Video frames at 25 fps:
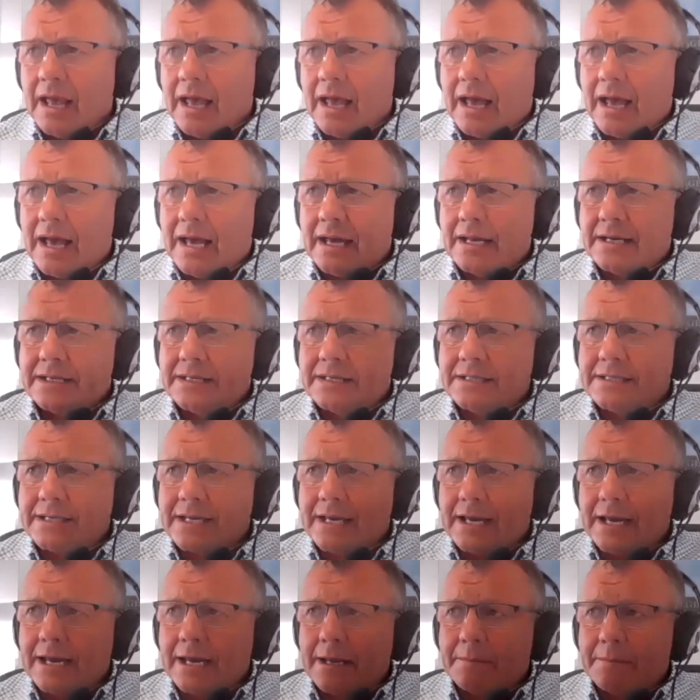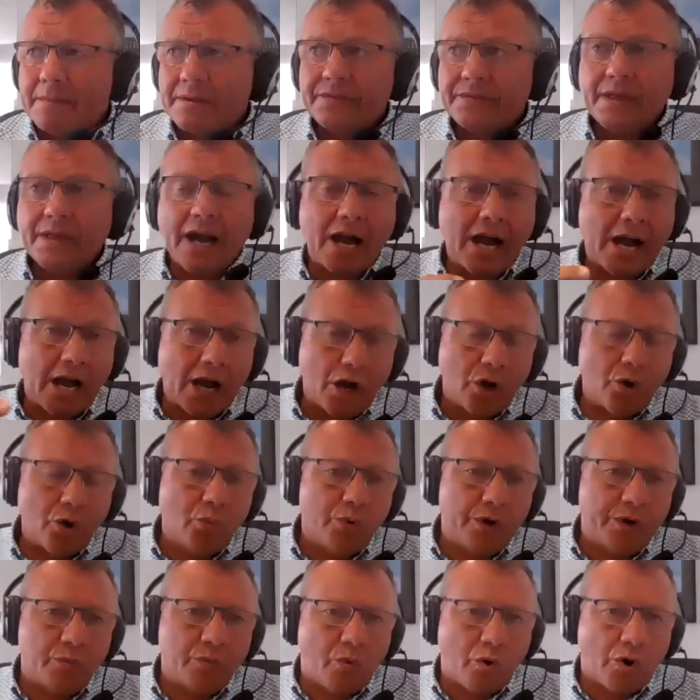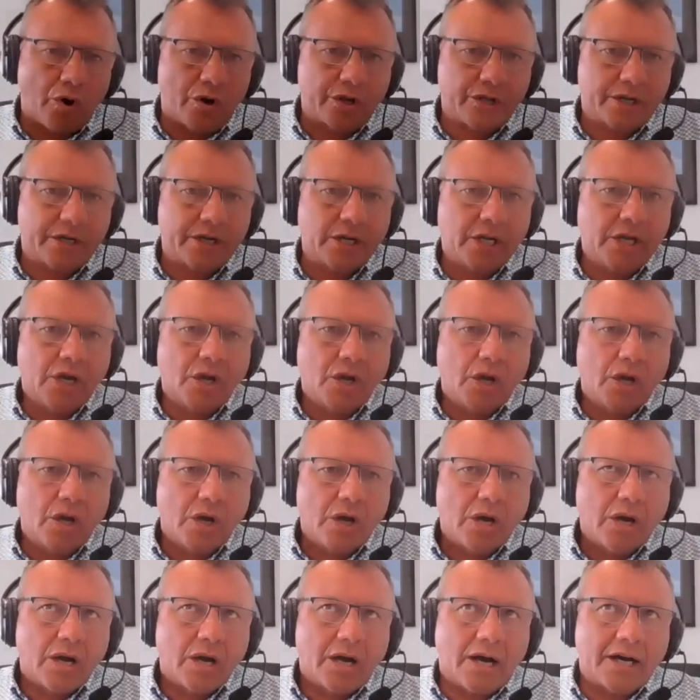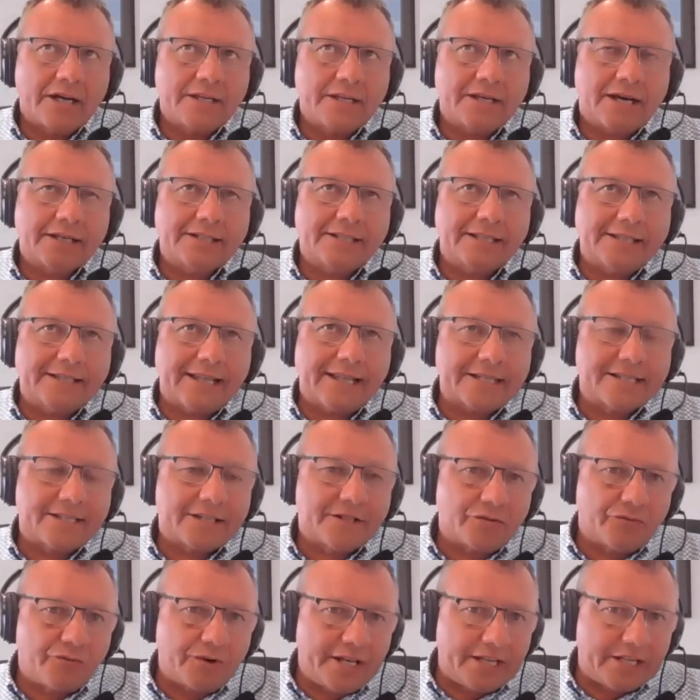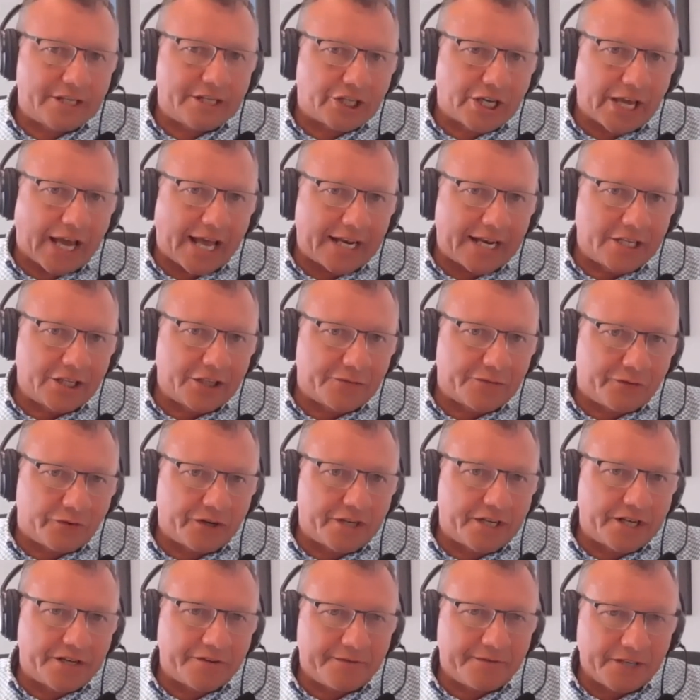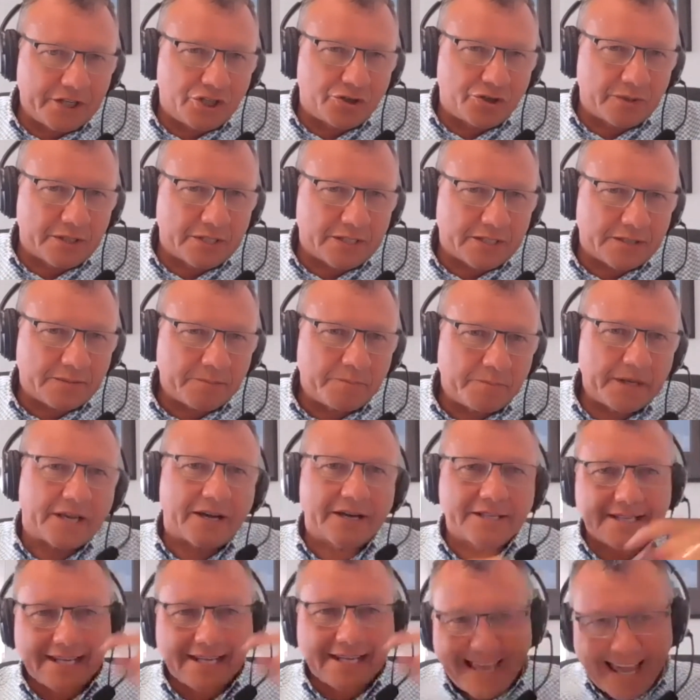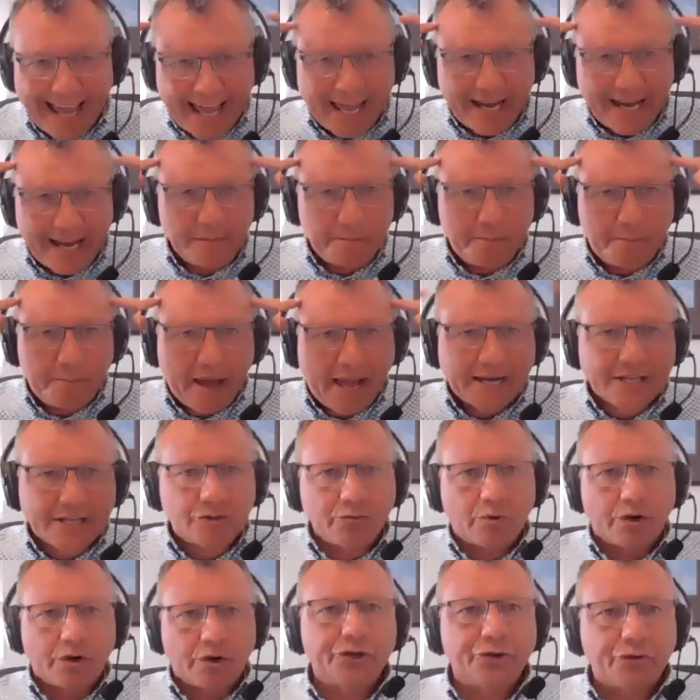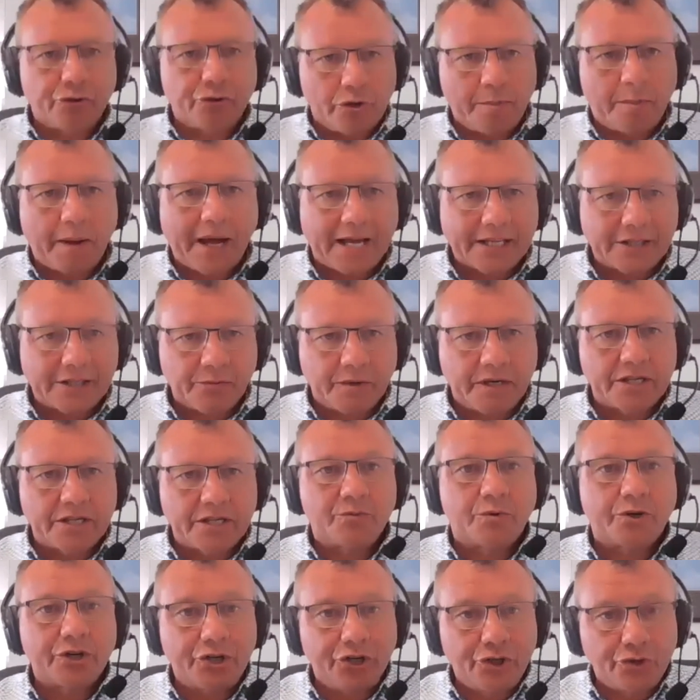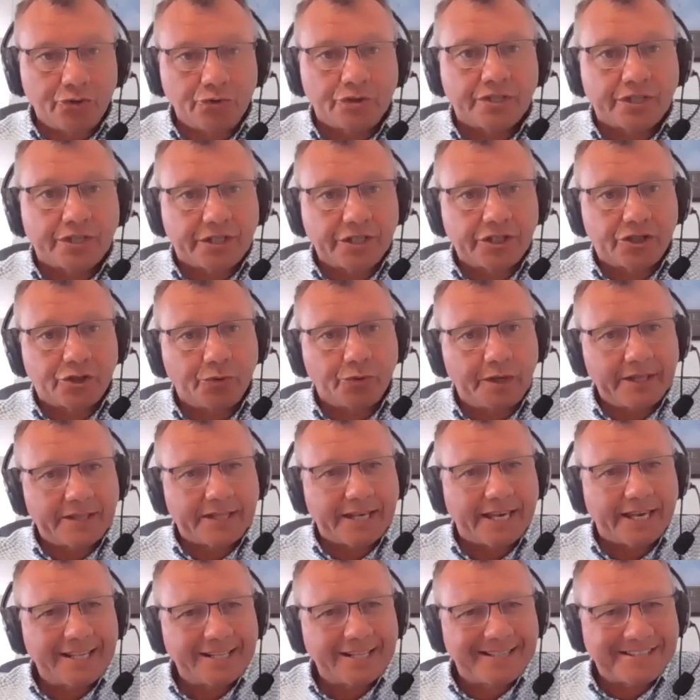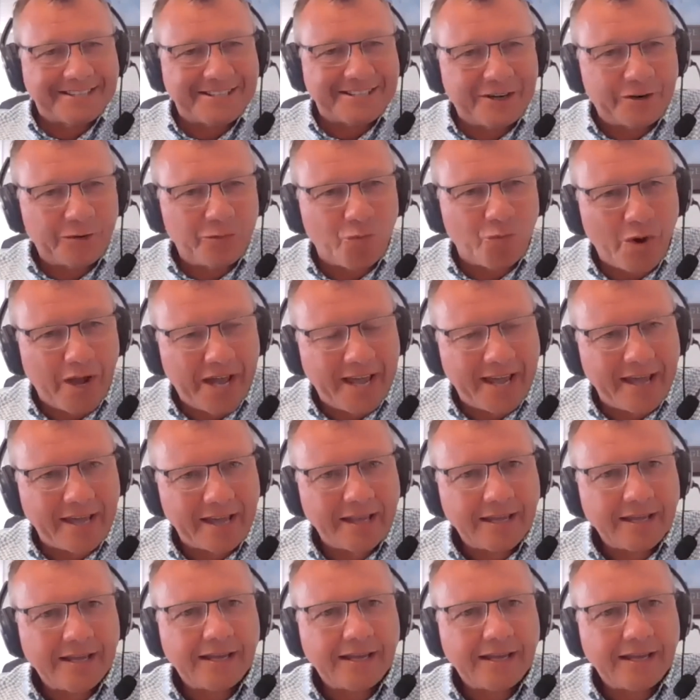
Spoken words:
And the how we work, I think that's the real challenge for individuals, because again, back to our neural pathways, we're used to doing things a certain way.